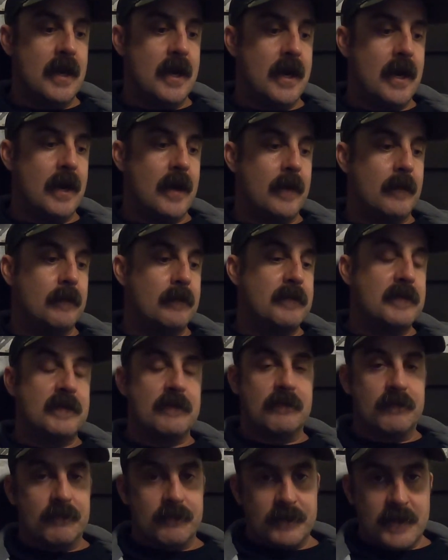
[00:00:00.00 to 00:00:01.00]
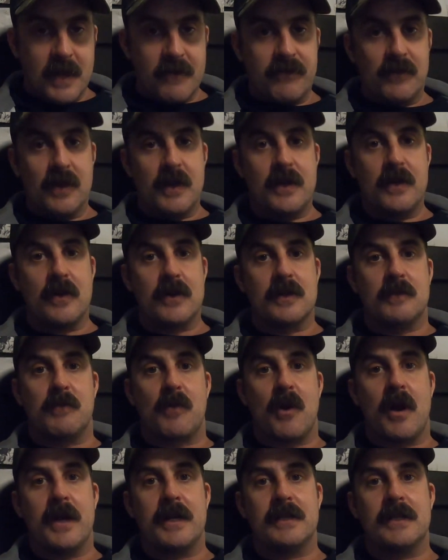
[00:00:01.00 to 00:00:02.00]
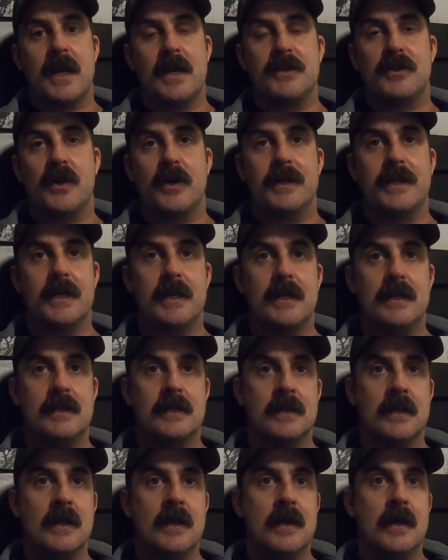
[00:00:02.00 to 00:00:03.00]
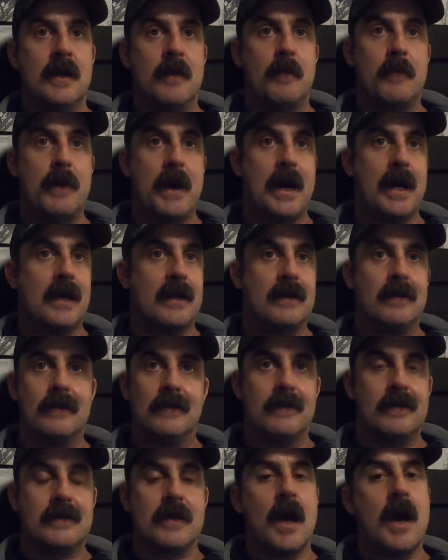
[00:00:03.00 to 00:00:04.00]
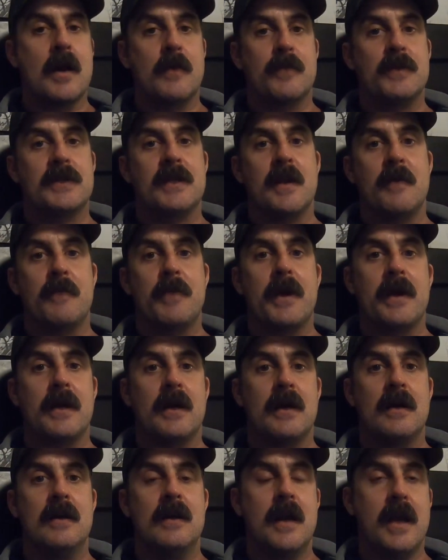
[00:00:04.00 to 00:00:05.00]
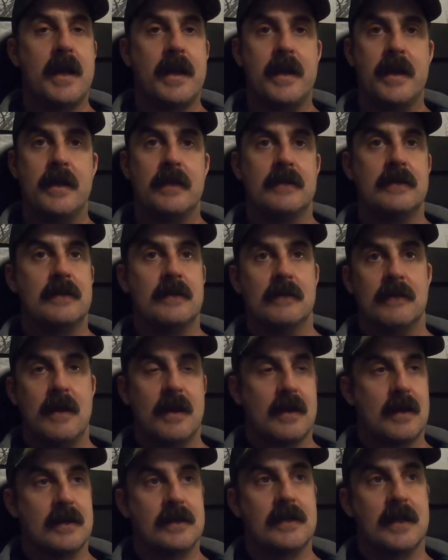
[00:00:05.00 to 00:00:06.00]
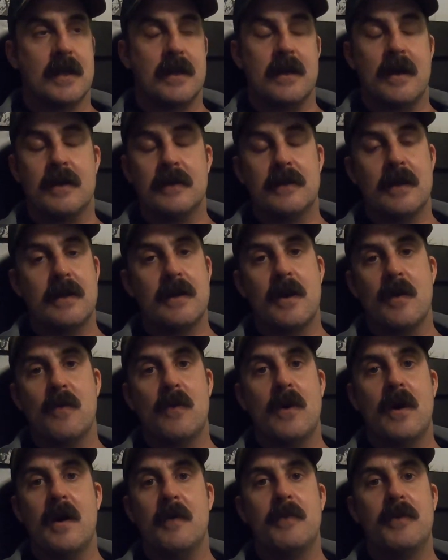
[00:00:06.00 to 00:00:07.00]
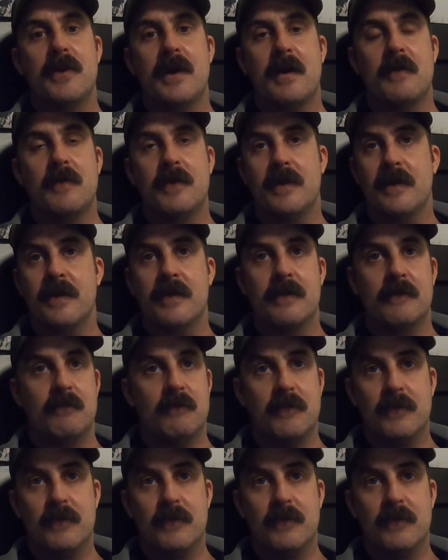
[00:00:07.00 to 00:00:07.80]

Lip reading: Definitely not as bright as HIDs, but it's 100% better. And like I said, I don't know why I put up with